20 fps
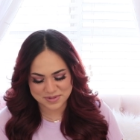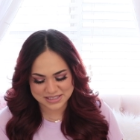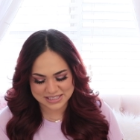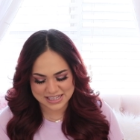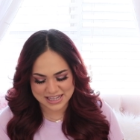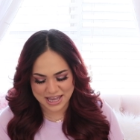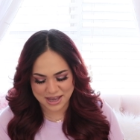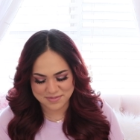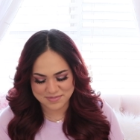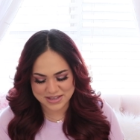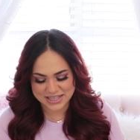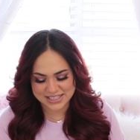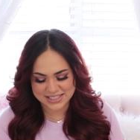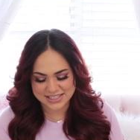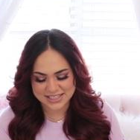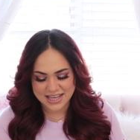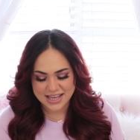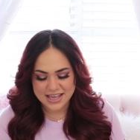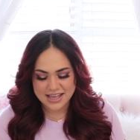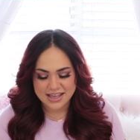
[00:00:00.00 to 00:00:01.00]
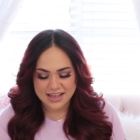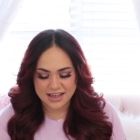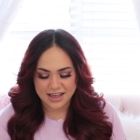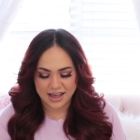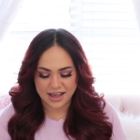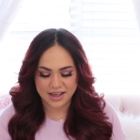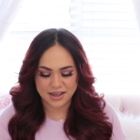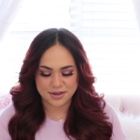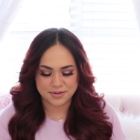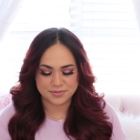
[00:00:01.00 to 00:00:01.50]
Miss Glam is.
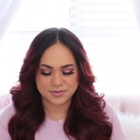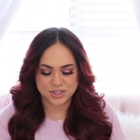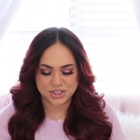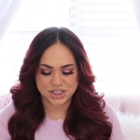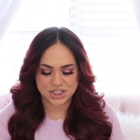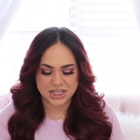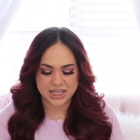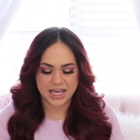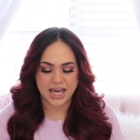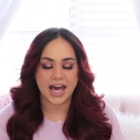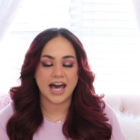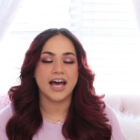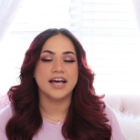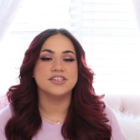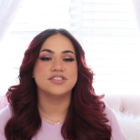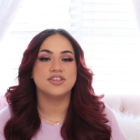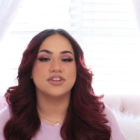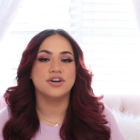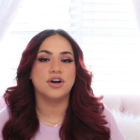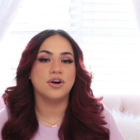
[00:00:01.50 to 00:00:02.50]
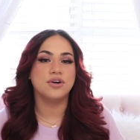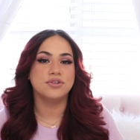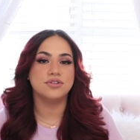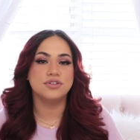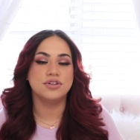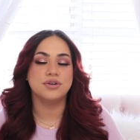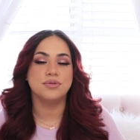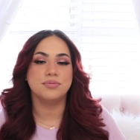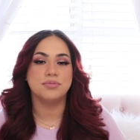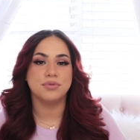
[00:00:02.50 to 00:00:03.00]
Um, she has her
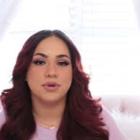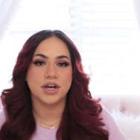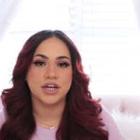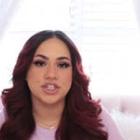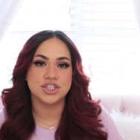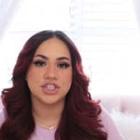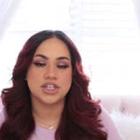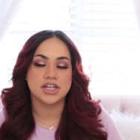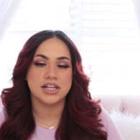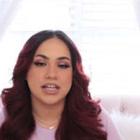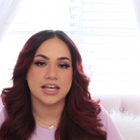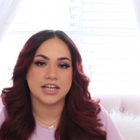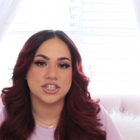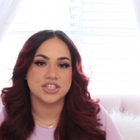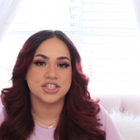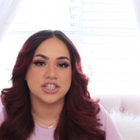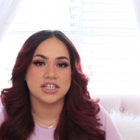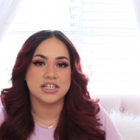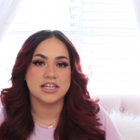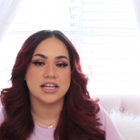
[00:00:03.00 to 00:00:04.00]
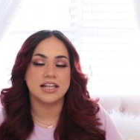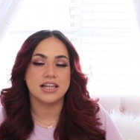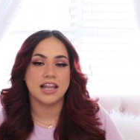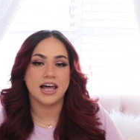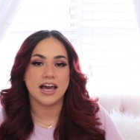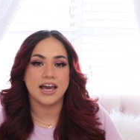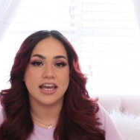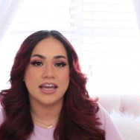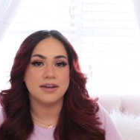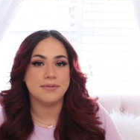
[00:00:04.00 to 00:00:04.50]
own brush collection
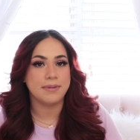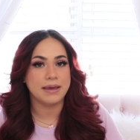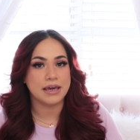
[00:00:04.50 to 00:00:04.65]
line,